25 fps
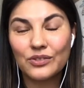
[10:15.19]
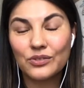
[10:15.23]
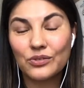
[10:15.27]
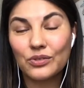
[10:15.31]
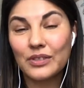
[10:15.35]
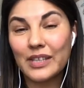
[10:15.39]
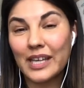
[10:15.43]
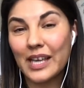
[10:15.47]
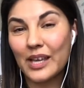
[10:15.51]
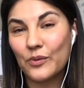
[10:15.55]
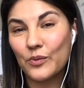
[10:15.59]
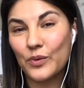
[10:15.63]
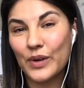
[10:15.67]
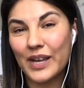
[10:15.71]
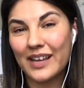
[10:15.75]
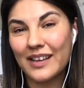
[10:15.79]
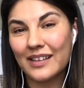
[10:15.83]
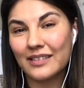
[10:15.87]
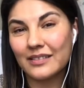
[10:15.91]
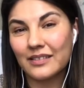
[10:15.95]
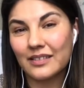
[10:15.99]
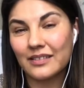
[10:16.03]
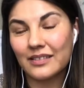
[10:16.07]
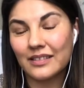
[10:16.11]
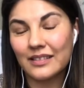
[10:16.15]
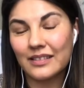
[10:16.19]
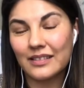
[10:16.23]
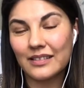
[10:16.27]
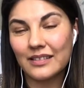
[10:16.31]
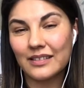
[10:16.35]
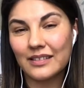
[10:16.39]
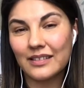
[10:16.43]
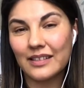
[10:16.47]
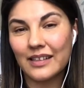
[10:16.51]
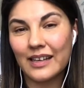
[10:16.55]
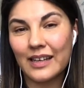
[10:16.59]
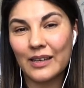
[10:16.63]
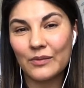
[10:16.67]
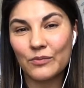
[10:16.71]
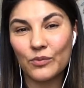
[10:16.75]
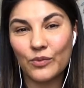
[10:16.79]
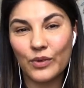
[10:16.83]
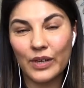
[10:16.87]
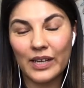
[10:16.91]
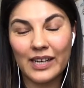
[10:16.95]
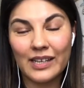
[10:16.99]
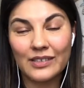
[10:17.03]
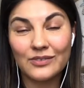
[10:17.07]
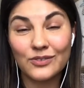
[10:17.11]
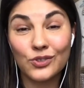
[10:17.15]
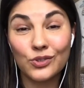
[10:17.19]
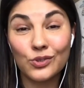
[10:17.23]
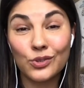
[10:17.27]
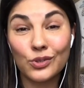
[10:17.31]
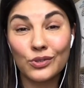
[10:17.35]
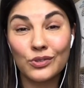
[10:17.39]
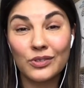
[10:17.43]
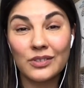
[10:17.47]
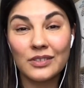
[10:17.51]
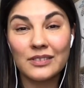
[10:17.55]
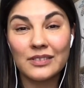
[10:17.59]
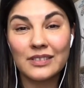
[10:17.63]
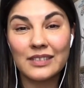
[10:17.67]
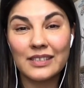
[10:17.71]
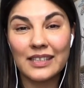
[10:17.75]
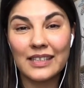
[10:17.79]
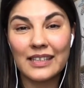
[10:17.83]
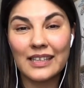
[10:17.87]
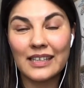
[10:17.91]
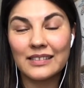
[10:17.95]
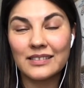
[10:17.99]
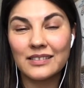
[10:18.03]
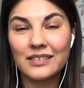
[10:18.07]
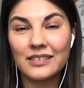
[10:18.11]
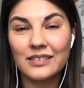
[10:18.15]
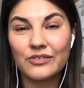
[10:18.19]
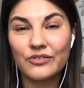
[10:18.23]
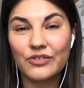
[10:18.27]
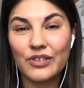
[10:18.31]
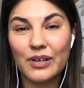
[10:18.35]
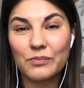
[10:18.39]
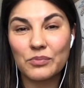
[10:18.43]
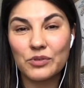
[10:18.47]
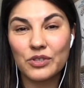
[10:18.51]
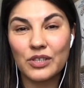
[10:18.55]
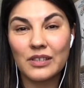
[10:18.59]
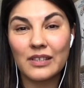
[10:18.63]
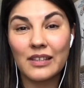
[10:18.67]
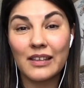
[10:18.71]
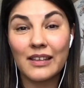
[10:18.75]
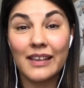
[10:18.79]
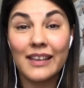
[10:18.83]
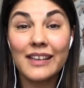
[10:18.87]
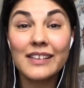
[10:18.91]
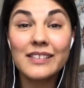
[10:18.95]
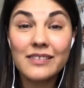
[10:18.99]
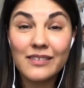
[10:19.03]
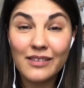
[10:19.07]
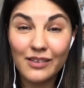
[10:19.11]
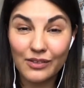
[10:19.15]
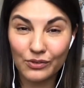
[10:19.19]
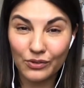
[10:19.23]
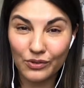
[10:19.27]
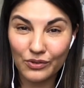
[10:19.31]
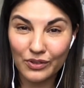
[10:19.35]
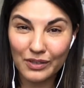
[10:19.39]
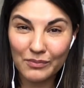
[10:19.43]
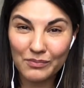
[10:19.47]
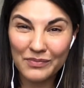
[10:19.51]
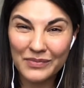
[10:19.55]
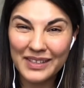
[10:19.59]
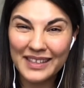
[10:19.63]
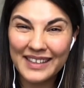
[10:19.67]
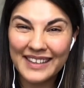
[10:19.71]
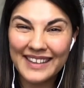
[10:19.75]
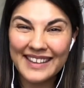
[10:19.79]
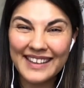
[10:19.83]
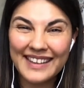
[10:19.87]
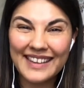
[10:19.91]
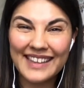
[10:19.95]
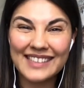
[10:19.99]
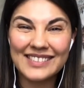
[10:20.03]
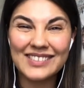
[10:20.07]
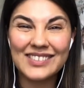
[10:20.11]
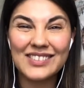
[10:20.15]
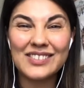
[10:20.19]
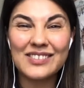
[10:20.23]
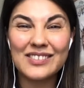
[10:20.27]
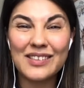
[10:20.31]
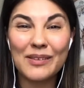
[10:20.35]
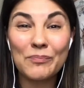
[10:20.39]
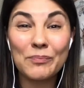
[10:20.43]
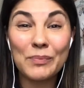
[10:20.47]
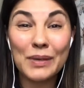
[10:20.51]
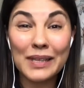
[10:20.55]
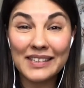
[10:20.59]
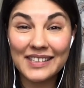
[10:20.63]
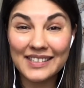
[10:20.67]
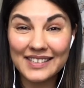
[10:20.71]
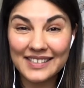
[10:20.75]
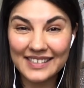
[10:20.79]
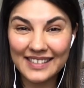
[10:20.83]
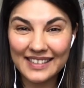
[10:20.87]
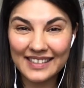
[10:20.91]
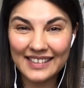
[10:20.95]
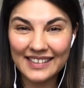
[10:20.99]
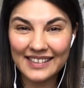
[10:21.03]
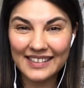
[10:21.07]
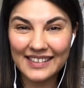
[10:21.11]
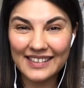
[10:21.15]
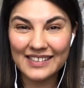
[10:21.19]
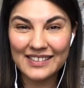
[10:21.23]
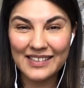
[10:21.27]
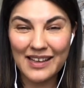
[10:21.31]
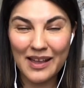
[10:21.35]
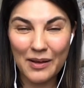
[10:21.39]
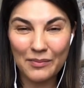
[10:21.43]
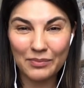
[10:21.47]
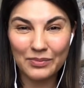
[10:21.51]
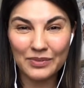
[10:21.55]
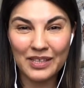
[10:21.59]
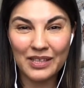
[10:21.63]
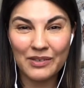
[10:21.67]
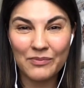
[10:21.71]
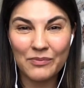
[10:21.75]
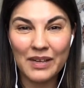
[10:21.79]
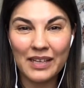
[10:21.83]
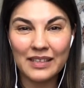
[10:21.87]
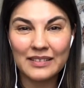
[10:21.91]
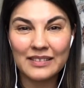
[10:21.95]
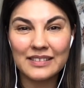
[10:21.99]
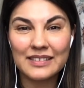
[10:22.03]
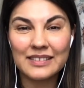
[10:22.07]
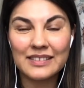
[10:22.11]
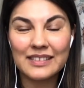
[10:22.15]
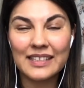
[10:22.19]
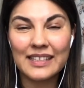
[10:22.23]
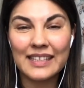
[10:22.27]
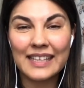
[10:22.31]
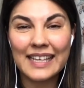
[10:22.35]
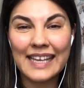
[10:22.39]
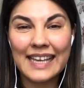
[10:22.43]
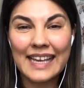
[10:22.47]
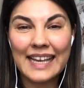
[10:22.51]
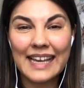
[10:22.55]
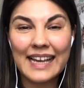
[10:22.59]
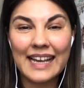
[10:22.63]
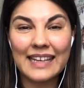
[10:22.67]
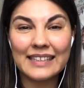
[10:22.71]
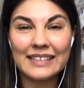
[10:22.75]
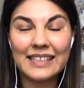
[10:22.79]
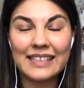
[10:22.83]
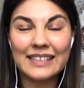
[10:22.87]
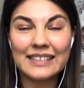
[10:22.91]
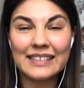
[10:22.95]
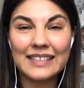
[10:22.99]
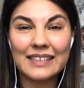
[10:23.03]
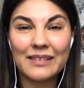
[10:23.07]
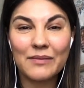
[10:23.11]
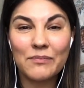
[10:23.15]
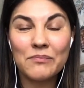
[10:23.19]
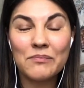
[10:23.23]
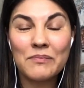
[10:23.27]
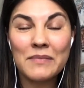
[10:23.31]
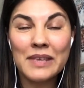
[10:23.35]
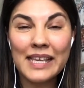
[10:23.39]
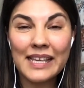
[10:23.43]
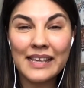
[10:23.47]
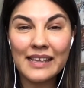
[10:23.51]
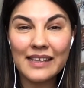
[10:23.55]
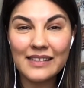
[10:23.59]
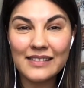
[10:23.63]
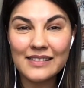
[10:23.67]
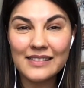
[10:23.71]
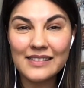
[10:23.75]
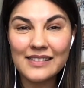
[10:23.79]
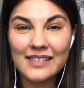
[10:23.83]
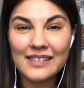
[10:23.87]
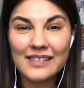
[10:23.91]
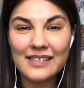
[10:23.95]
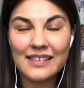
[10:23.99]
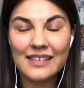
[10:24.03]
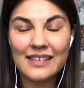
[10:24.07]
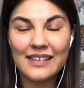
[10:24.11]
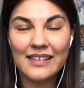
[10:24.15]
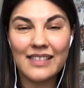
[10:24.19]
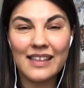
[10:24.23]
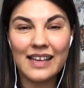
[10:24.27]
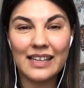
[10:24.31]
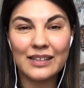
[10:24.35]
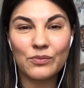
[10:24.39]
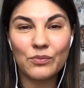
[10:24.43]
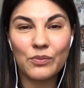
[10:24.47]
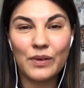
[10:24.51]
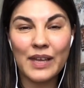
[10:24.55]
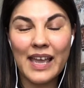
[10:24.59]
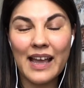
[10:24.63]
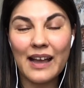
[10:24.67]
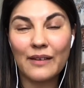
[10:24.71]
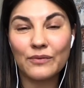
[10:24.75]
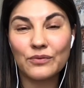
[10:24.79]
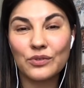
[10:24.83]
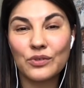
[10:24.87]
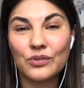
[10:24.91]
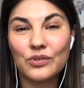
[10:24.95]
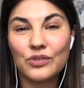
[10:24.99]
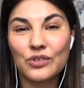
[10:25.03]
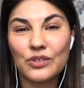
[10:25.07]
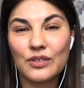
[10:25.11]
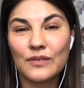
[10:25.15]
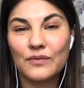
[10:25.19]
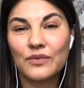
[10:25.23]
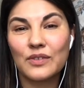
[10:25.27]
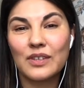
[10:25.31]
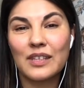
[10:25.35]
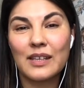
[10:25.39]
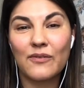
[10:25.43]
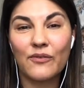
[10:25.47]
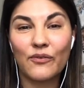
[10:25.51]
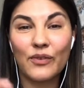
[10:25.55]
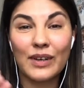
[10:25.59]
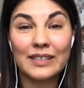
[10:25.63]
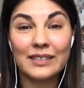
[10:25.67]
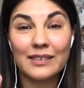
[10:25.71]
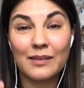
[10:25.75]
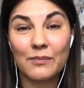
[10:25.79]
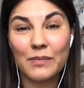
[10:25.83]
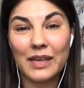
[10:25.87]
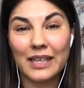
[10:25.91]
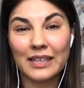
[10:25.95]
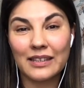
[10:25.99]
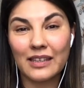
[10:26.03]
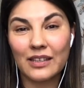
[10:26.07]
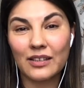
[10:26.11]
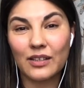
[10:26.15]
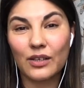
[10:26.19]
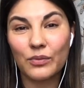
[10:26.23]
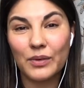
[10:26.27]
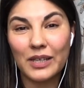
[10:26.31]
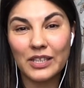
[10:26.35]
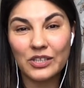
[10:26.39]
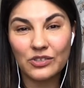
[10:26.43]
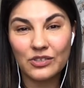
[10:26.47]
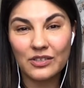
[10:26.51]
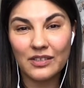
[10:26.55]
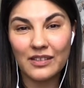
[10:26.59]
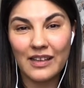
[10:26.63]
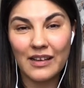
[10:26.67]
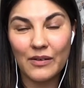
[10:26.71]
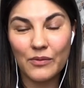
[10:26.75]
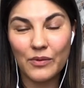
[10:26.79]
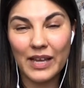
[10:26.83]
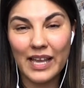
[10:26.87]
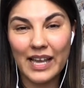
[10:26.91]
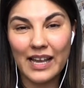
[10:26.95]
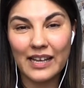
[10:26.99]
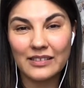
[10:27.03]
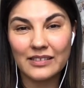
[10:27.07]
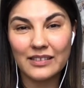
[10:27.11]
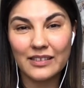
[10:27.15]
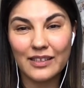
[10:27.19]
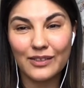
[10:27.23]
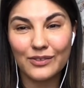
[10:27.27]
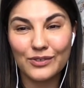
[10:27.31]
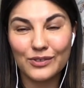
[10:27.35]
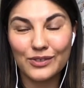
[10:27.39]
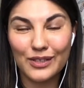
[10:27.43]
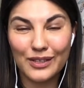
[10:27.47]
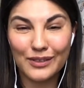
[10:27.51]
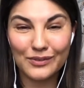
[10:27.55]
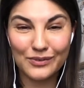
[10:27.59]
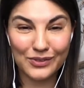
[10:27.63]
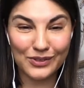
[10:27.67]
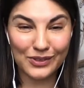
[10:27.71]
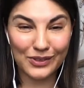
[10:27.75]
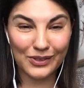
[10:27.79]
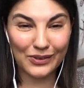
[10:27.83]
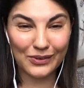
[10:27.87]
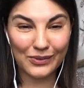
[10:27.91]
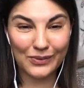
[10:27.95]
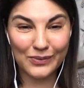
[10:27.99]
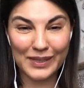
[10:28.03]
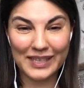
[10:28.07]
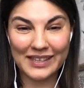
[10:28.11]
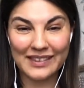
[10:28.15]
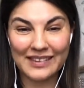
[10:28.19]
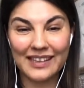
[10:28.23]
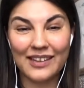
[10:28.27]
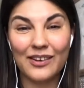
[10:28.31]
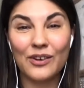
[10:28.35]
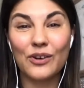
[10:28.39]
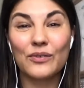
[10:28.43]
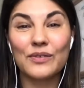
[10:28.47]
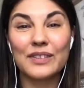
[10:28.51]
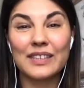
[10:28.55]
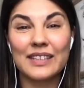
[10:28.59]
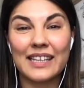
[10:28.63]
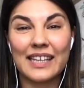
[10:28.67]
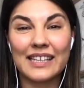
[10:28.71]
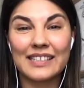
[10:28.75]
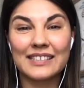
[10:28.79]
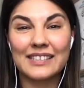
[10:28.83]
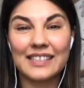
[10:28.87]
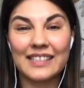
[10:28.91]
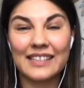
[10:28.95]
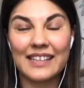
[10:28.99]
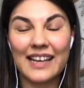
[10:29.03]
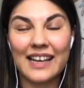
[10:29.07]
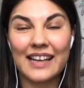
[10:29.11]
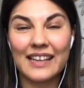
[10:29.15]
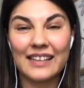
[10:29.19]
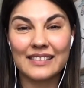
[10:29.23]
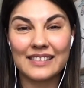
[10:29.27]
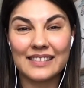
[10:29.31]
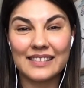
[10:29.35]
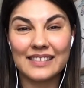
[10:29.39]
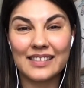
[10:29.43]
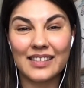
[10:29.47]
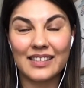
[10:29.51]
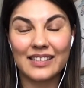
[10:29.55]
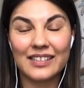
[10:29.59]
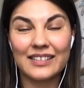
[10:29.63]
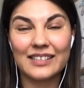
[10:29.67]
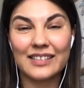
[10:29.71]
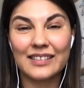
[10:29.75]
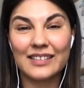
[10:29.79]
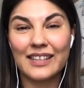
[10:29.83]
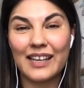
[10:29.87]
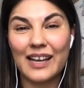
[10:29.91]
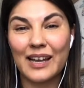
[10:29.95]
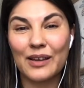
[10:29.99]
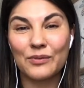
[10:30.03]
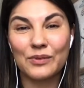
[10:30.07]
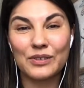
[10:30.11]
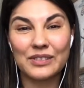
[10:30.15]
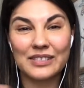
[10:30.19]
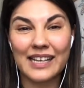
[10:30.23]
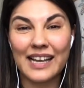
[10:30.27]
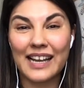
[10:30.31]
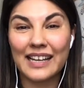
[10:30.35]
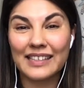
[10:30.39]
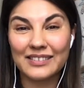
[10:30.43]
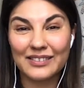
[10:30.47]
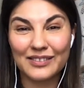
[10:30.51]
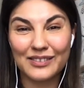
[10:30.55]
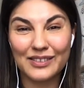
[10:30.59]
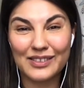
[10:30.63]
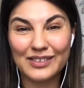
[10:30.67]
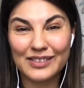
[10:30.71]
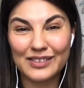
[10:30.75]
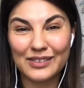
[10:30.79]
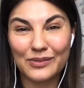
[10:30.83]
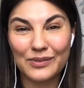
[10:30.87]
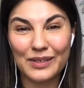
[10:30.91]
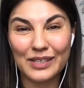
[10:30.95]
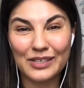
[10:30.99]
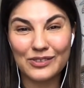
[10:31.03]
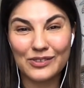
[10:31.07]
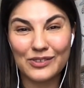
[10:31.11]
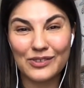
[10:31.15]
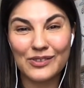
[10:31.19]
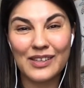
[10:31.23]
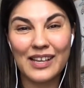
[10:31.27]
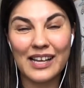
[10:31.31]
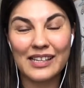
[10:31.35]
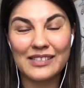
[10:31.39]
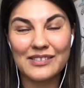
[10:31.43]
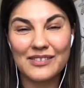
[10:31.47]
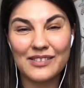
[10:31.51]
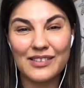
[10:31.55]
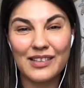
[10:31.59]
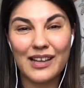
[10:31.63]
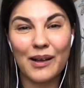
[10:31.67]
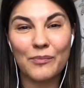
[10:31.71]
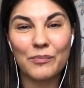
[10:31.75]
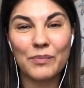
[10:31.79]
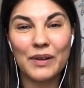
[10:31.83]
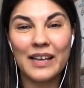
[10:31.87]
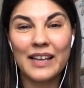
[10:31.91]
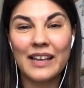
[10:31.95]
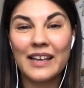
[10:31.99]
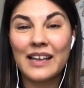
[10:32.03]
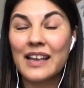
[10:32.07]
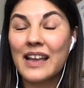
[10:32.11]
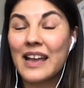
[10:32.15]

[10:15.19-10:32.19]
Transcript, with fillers: Today, we're entering at a time where uncertainty and disruption is the norm and stability is abnormality. And it means that we have to shift the fundamental question we ask ourselves. So when the COVID-19 started, I was asked this question nonstop.